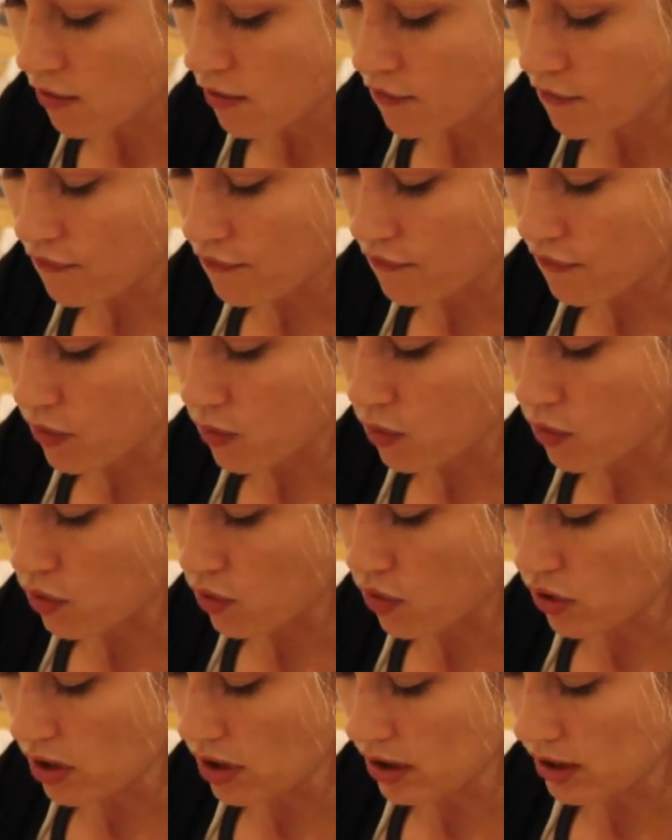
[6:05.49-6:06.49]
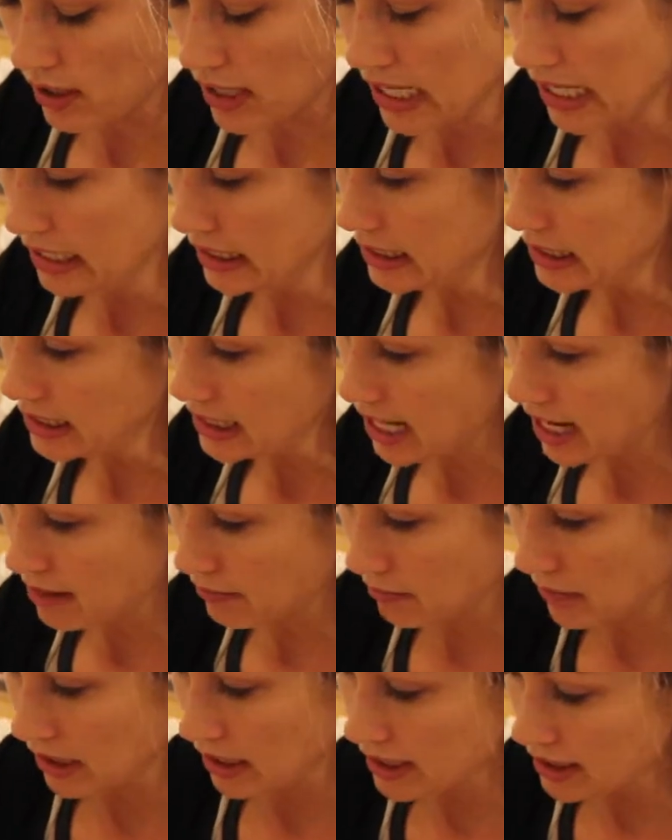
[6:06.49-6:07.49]
for 8 to 10
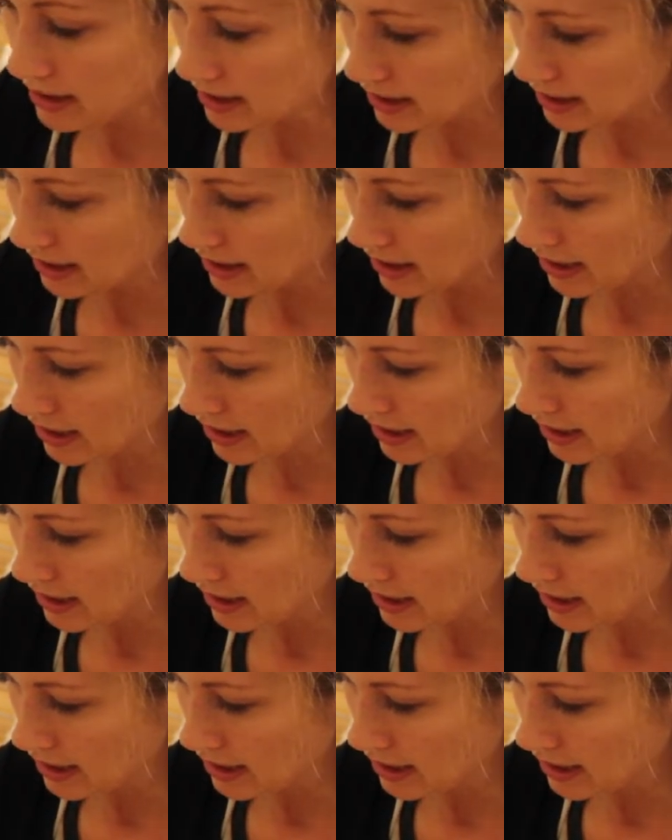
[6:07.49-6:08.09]
minutes,